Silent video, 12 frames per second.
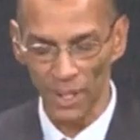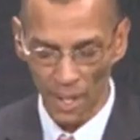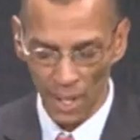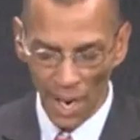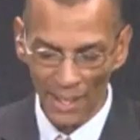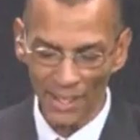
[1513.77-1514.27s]

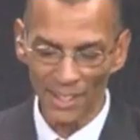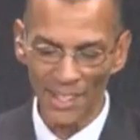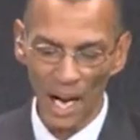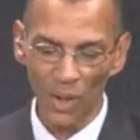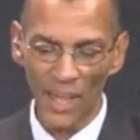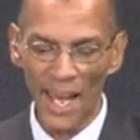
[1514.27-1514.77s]
and is
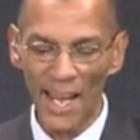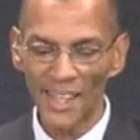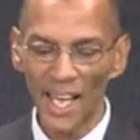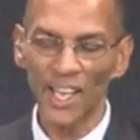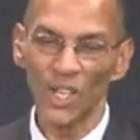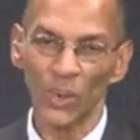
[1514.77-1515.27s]
now the
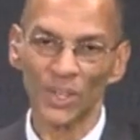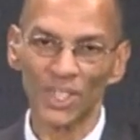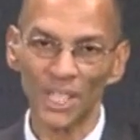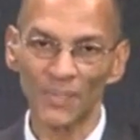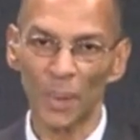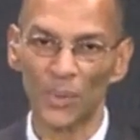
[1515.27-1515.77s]
ally who will
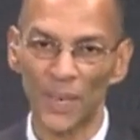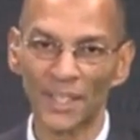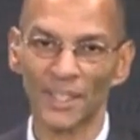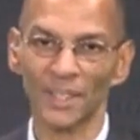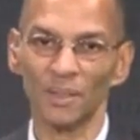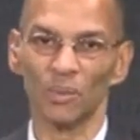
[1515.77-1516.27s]
deliver
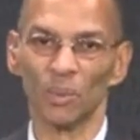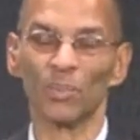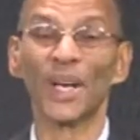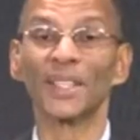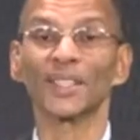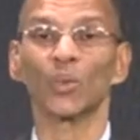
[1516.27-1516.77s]

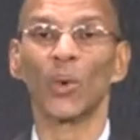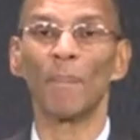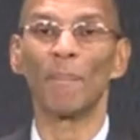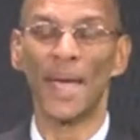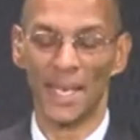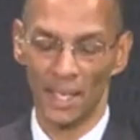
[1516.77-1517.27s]
Brexit where
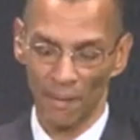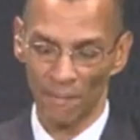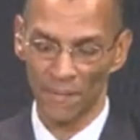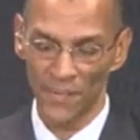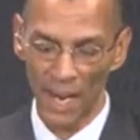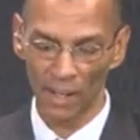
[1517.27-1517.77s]
May
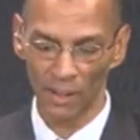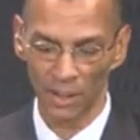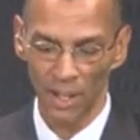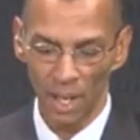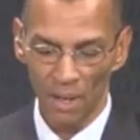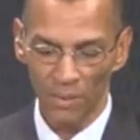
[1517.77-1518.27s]
failed.
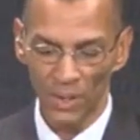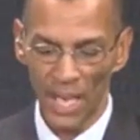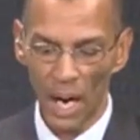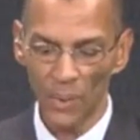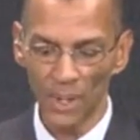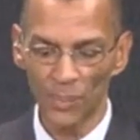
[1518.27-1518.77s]
For
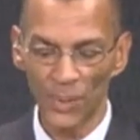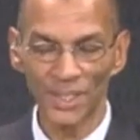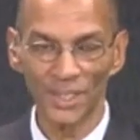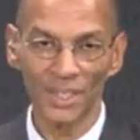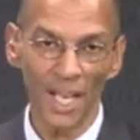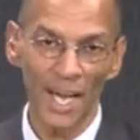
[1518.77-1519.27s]
now, in the
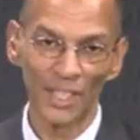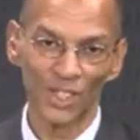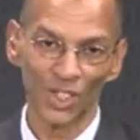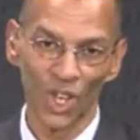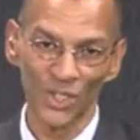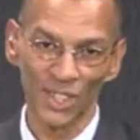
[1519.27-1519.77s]
president's eyes,
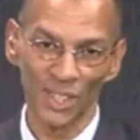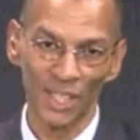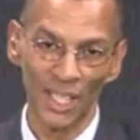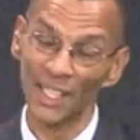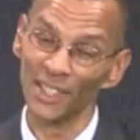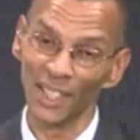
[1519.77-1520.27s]
Johnson
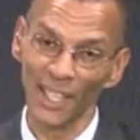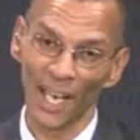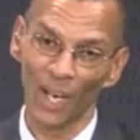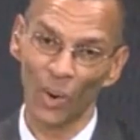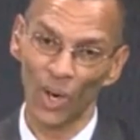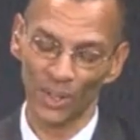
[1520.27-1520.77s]
is, and I
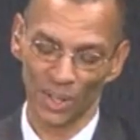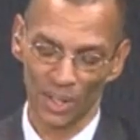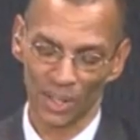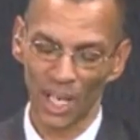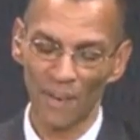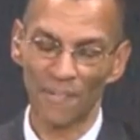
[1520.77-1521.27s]
quote,
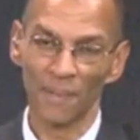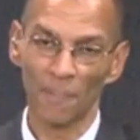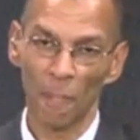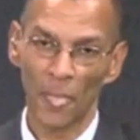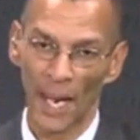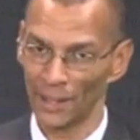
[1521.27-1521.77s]
tough
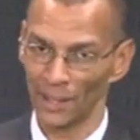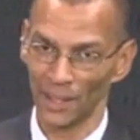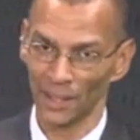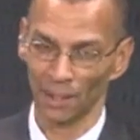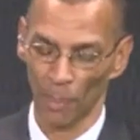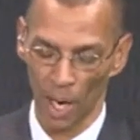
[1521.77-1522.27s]
and he's
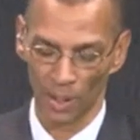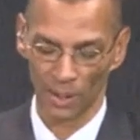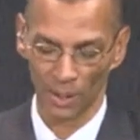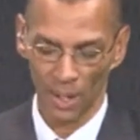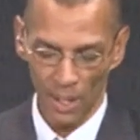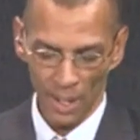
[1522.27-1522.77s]
smart.
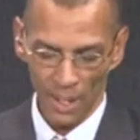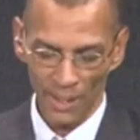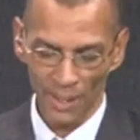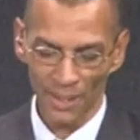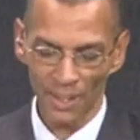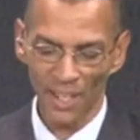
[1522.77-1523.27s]
It
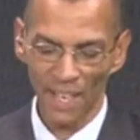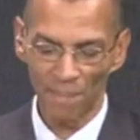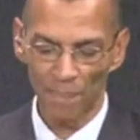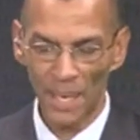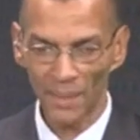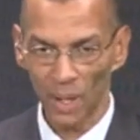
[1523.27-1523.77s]
is a safe
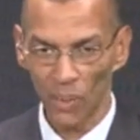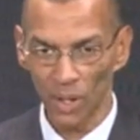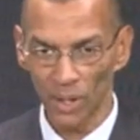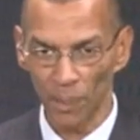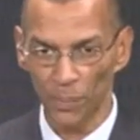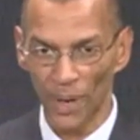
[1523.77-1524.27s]
bet that one
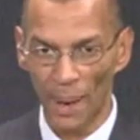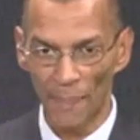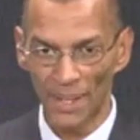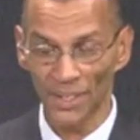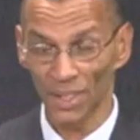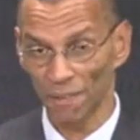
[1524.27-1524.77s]
of the prime
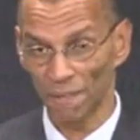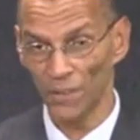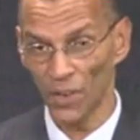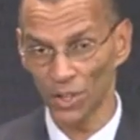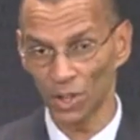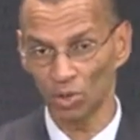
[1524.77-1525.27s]
minister's
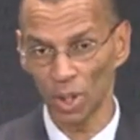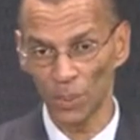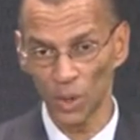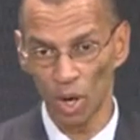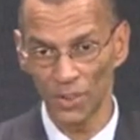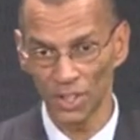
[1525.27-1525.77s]
first trips
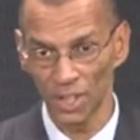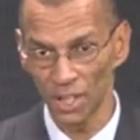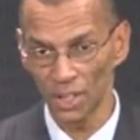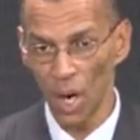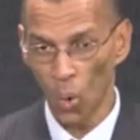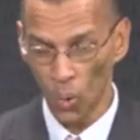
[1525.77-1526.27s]
overseas
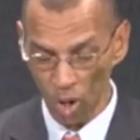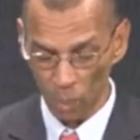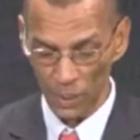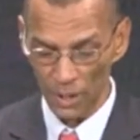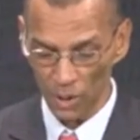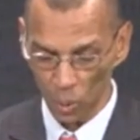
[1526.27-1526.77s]
will
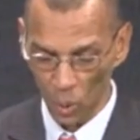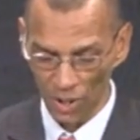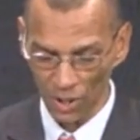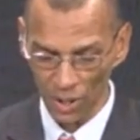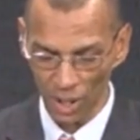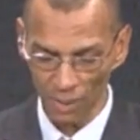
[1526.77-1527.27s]
be to
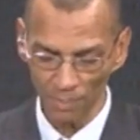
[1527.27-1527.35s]
Washington